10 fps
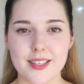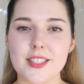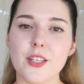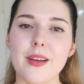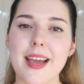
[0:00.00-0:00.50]

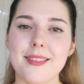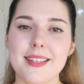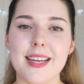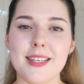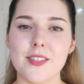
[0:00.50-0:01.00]
So at
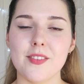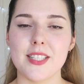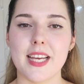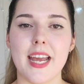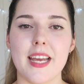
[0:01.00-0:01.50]
the end of the
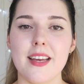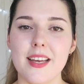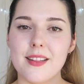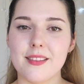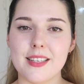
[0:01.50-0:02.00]
day,
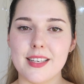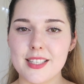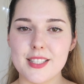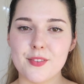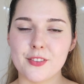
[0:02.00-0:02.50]
the
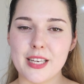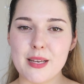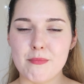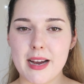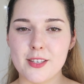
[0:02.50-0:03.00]

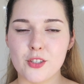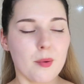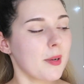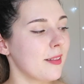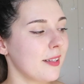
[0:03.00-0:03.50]
Innisfree My
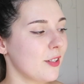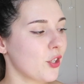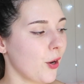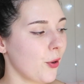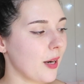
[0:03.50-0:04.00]
Drop in the
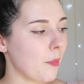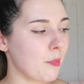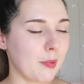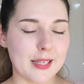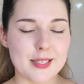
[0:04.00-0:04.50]
Tone Up
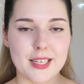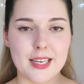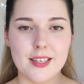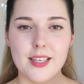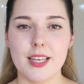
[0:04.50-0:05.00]

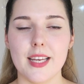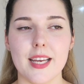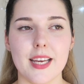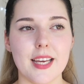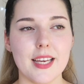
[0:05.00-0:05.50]
Blender,
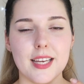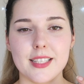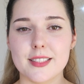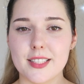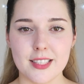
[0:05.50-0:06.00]

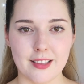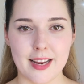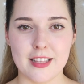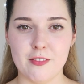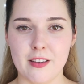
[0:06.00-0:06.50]
did it
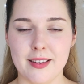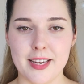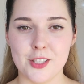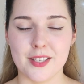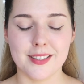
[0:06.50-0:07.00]
lighten the
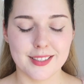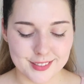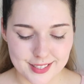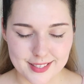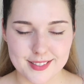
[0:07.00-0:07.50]
foundation?
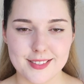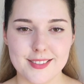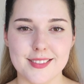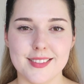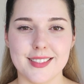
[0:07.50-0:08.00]

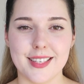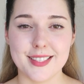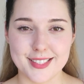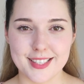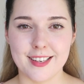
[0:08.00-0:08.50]
Yes,
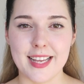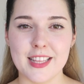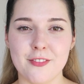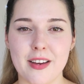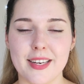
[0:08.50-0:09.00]
it did lighten
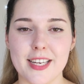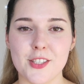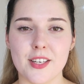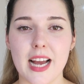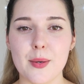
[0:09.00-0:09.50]
the
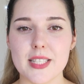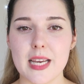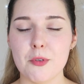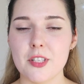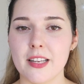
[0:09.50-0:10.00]
foundation. I was
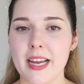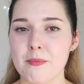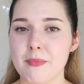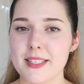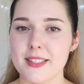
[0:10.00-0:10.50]
able to
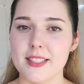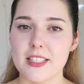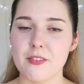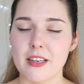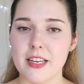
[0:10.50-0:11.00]
lighten my
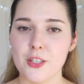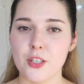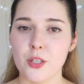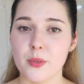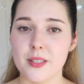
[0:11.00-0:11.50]
sister's
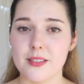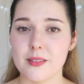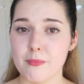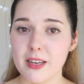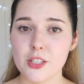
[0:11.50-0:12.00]
foundation, who
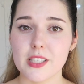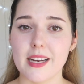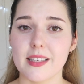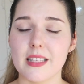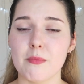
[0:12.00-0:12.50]
is much
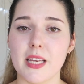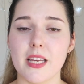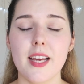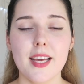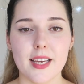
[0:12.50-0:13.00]
darker than
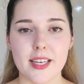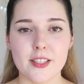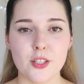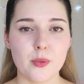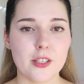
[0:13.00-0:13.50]
me,
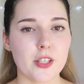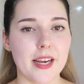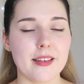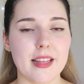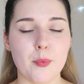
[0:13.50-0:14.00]
into a
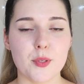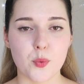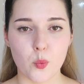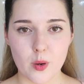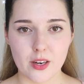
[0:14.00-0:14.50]
shade that was
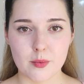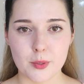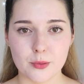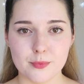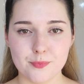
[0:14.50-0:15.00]

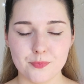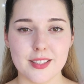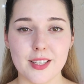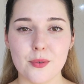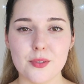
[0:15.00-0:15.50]
wearable.
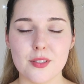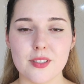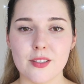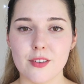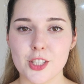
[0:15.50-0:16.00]
It also
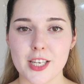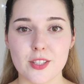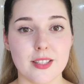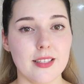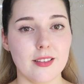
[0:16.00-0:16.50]
did not
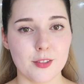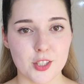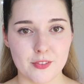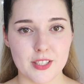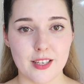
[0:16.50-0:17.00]
change the
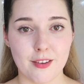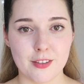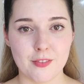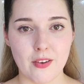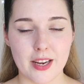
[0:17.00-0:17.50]
longevity of
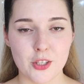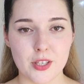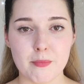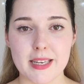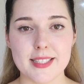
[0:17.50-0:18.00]
the
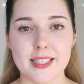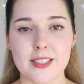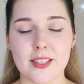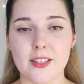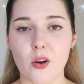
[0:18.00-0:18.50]
foundation. My skin
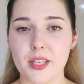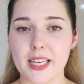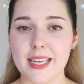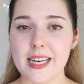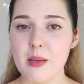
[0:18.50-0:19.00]
did not
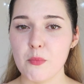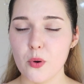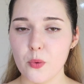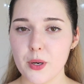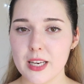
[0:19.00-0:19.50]
get any
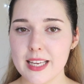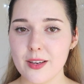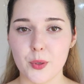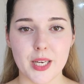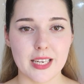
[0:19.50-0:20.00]
more oily
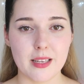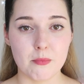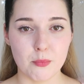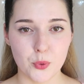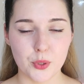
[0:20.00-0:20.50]
or any
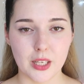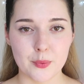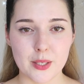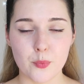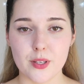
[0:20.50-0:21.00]
more
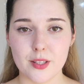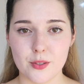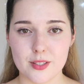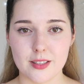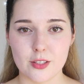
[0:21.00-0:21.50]
glowy with
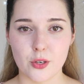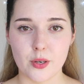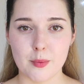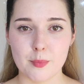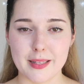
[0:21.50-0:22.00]
using the
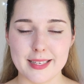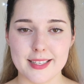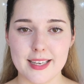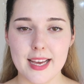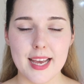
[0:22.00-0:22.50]
Tone Up
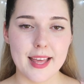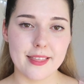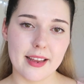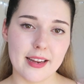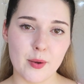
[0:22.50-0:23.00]
Blender
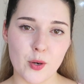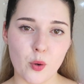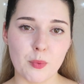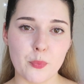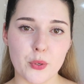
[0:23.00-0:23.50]
than it
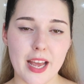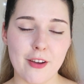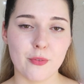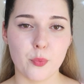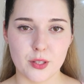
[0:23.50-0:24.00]
normally would
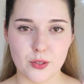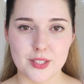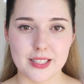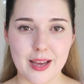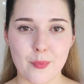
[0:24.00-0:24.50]
have with
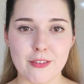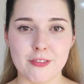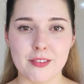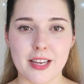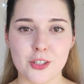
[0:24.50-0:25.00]
using that one
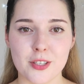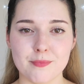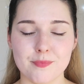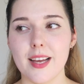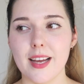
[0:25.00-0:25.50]

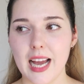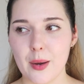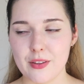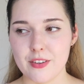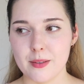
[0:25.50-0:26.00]
foundation.
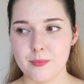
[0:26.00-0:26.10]
However,